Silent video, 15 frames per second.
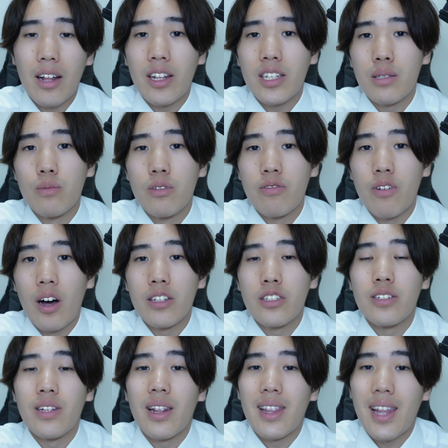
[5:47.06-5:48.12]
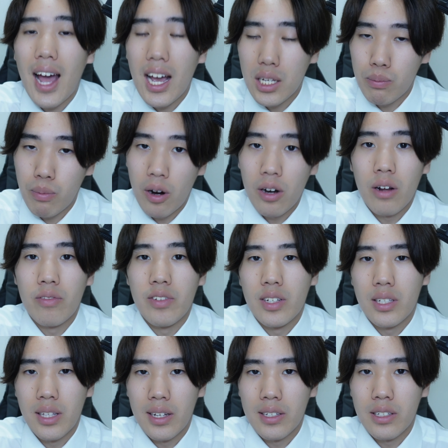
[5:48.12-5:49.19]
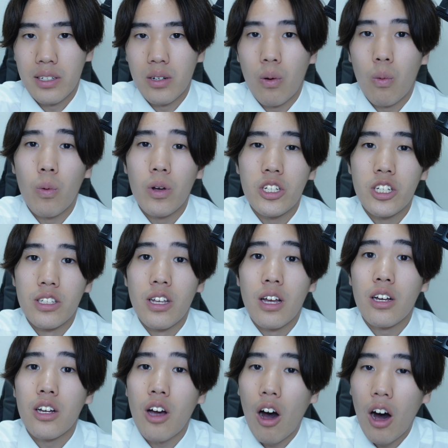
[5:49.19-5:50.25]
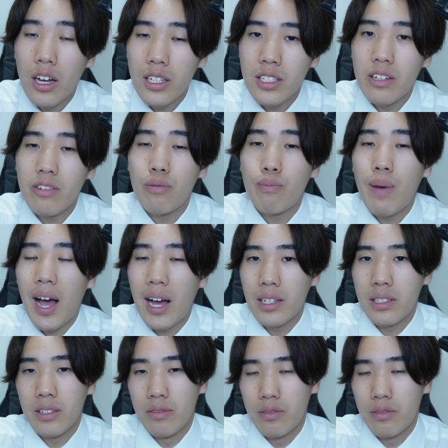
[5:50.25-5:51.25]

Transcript: let's move on to the last part of this lesson, which is causative-passive